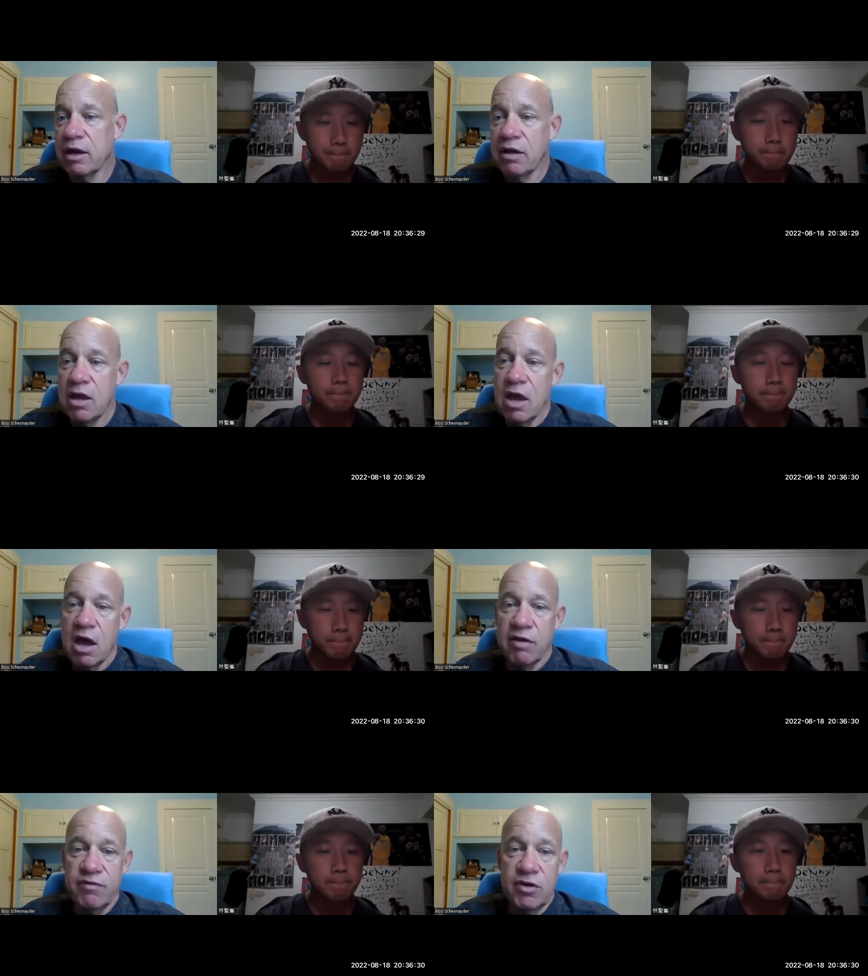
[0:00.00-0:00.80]
Speaker 1: I,
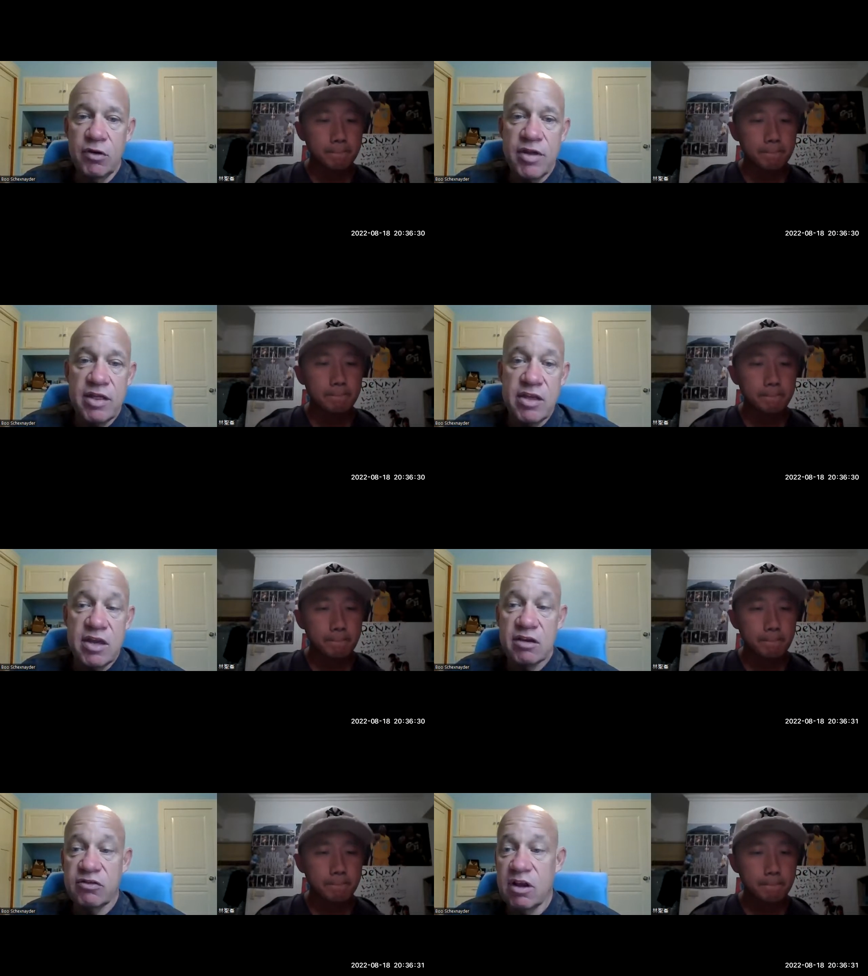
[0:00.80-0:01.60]
I feel that
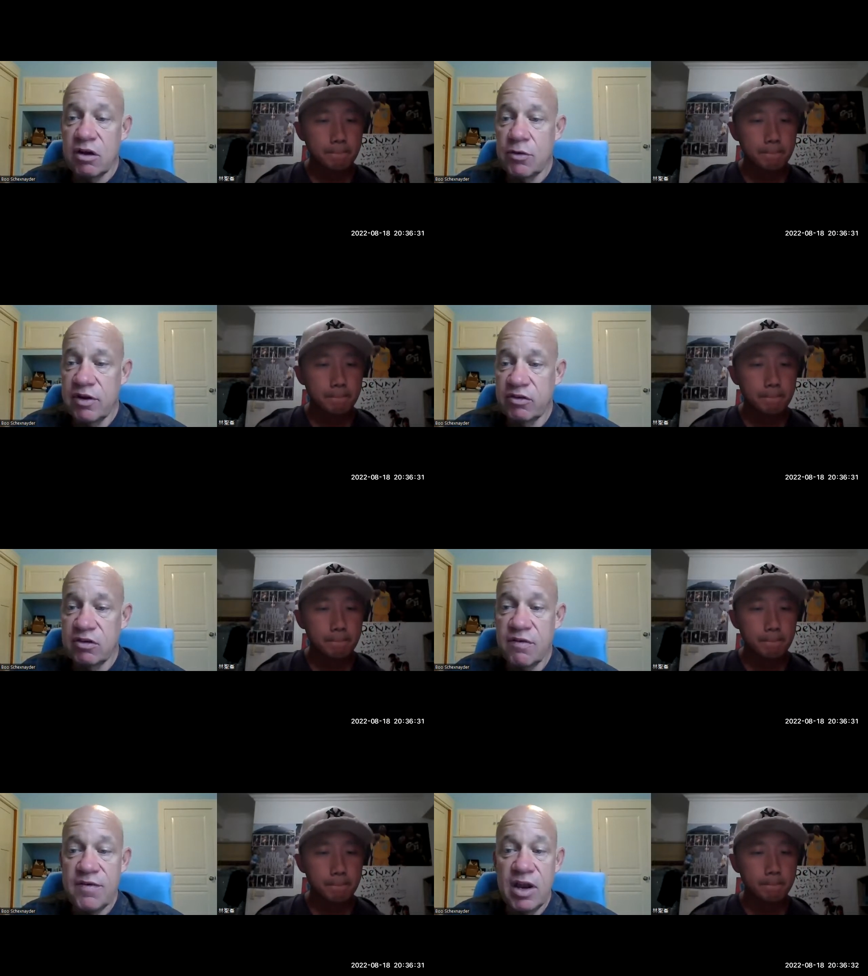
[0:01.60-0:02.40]
the
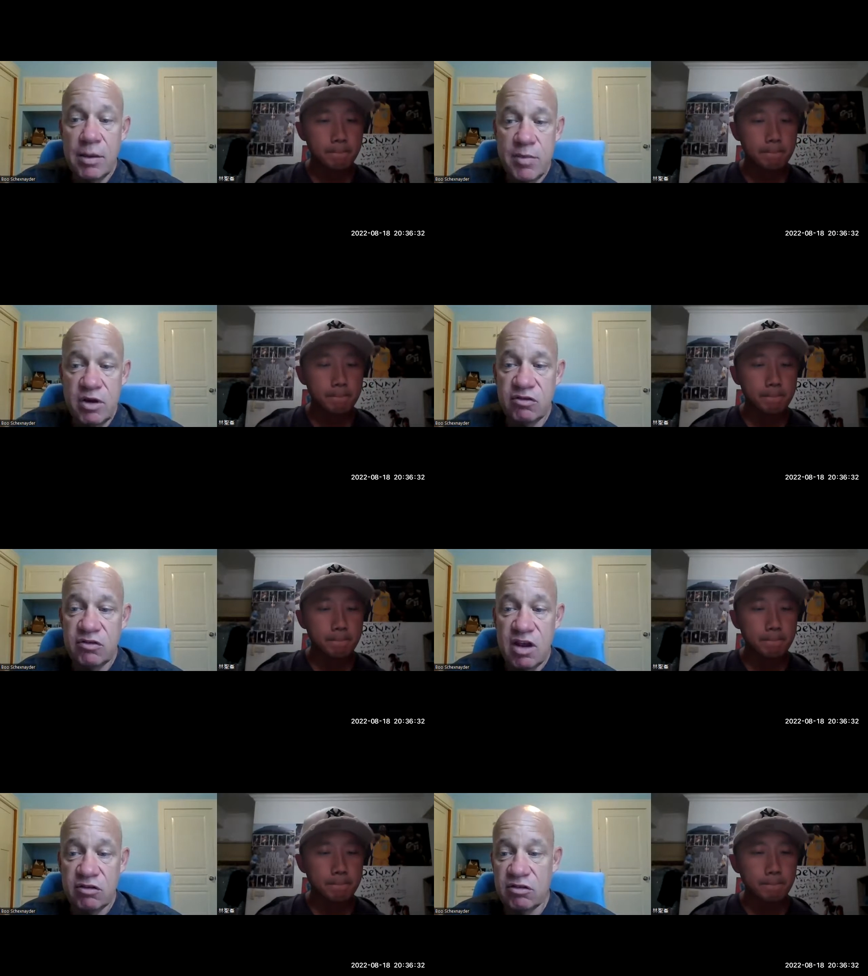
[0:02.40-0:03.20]
acceleration development is
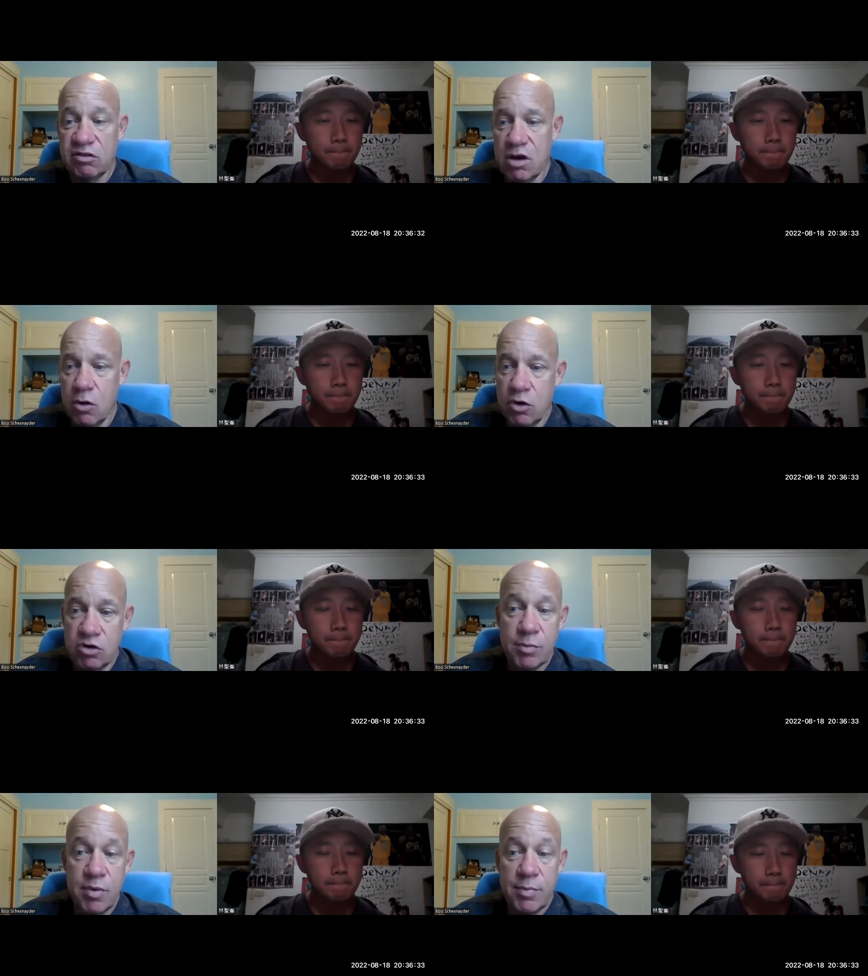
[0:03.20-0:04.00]
necessary
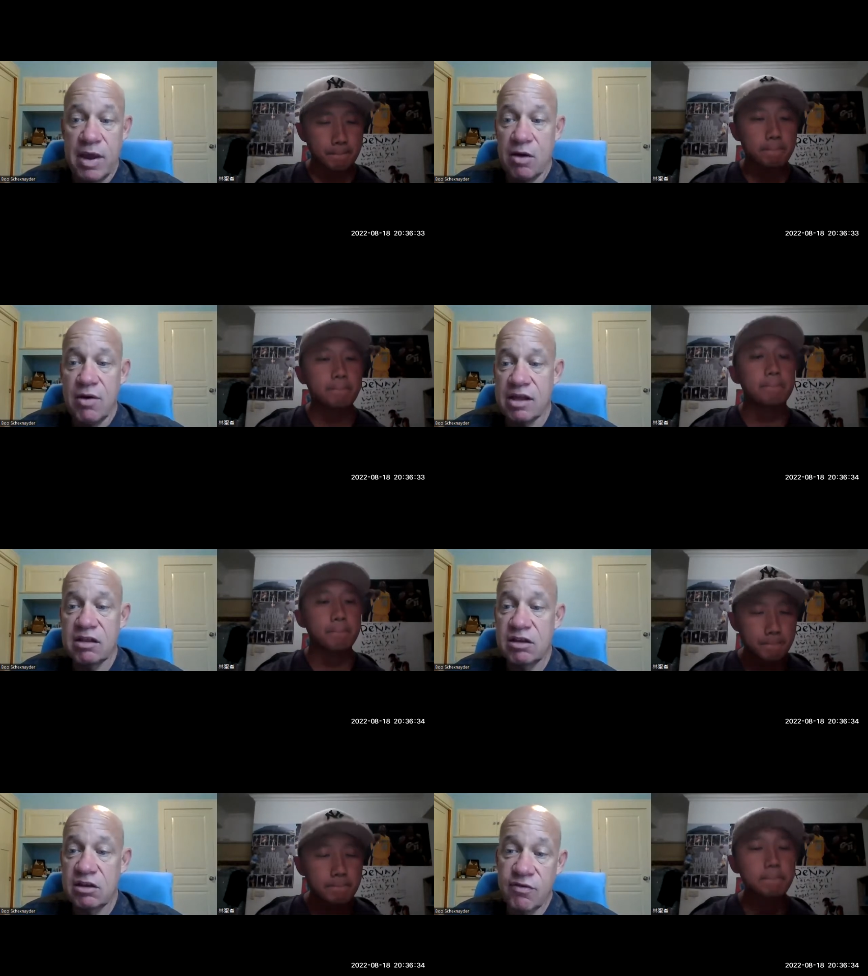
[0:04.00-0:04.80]
to prepare
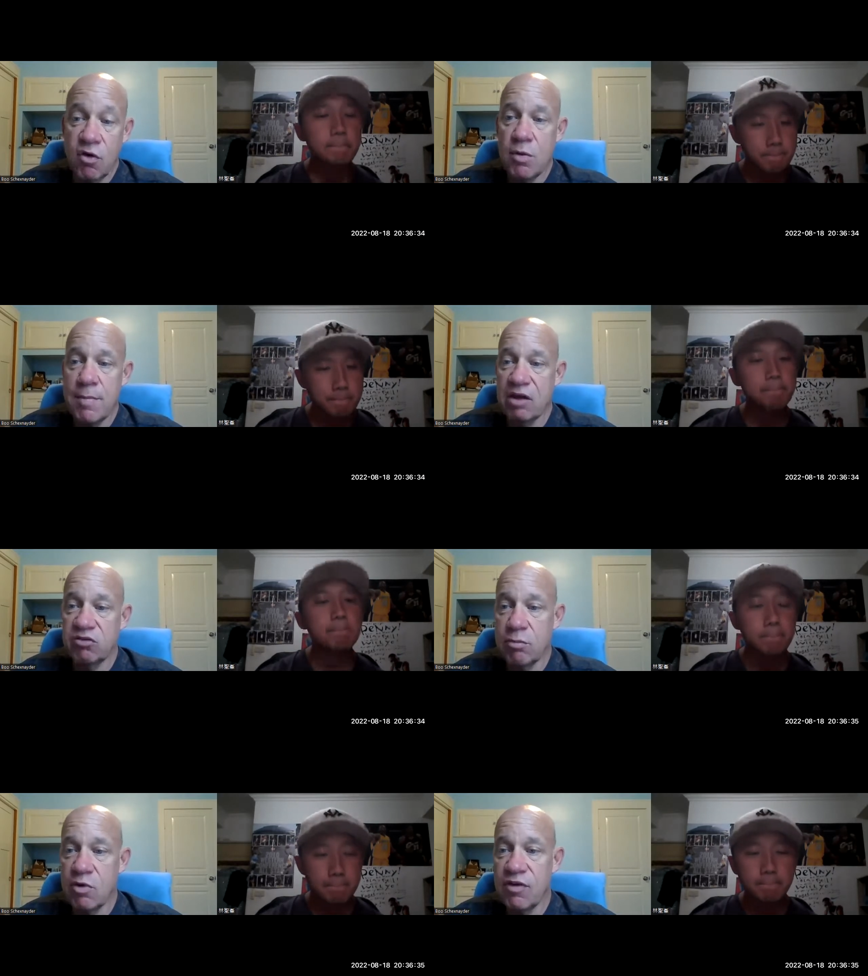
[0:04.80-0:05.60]
athletes for
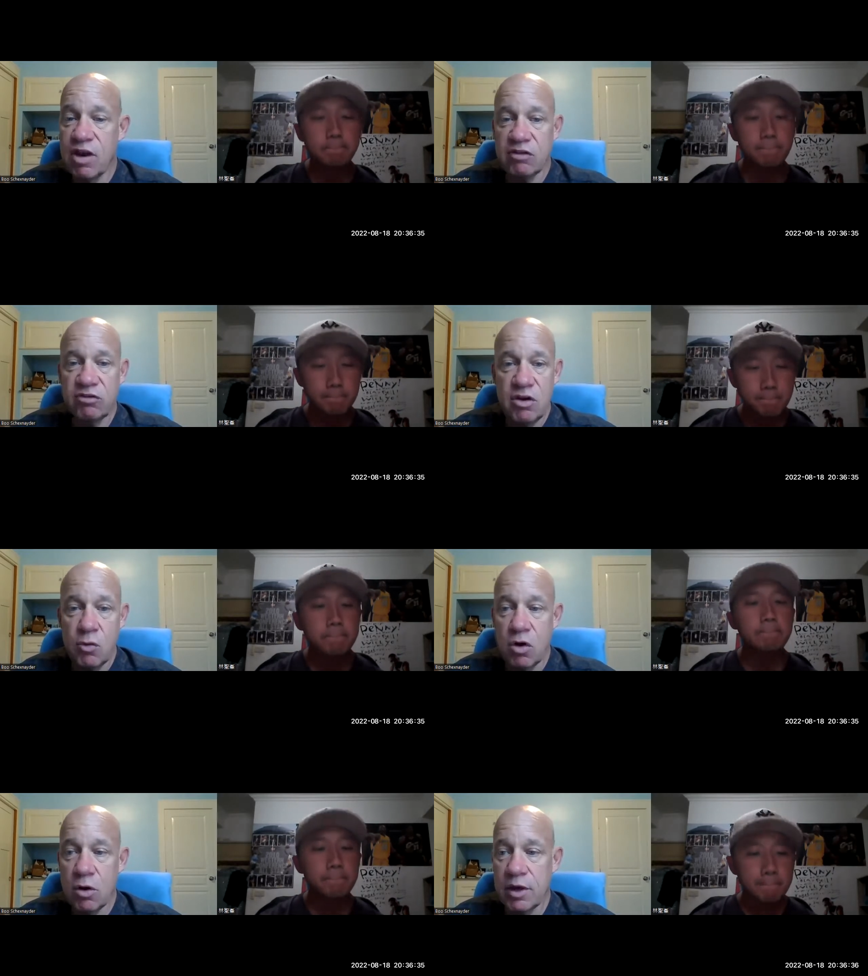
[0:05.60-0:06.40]
maximal velocity
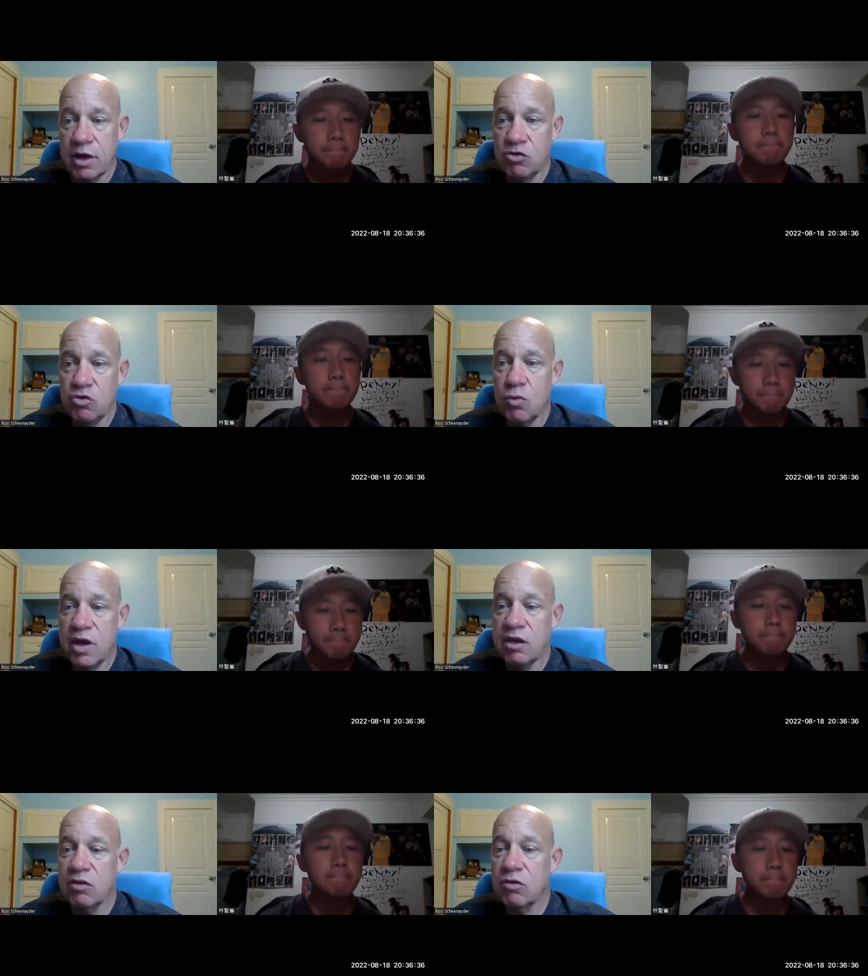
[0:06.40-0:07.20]
work in two
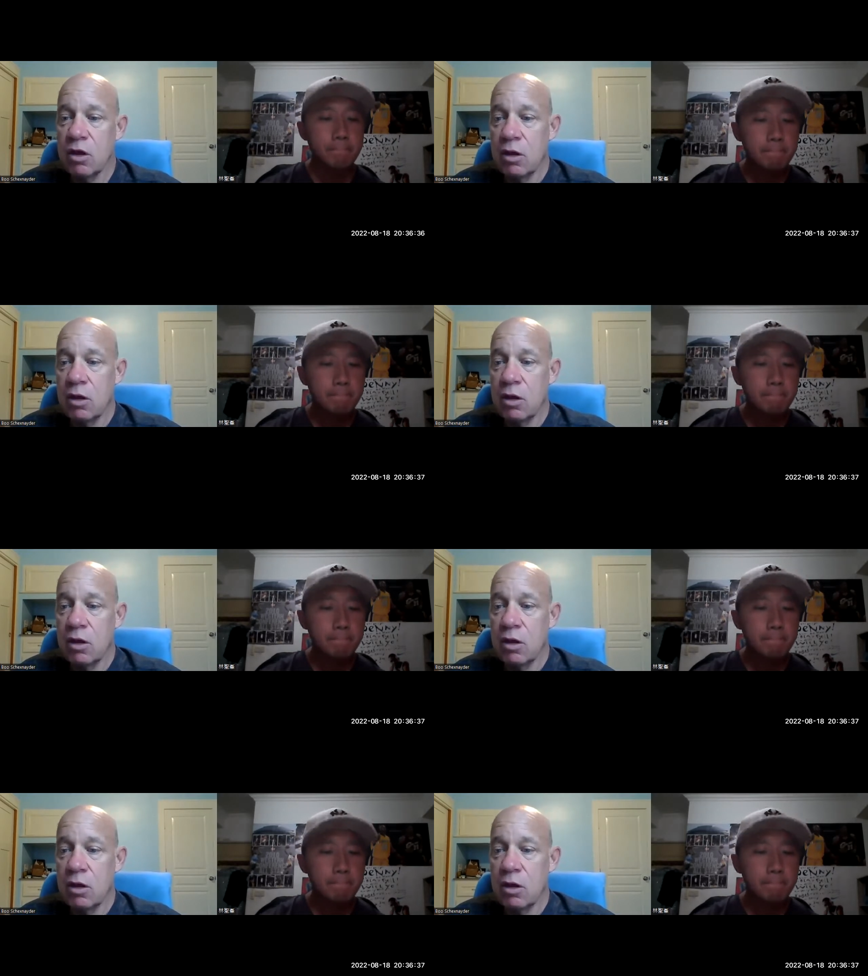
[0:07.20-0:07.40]
ways.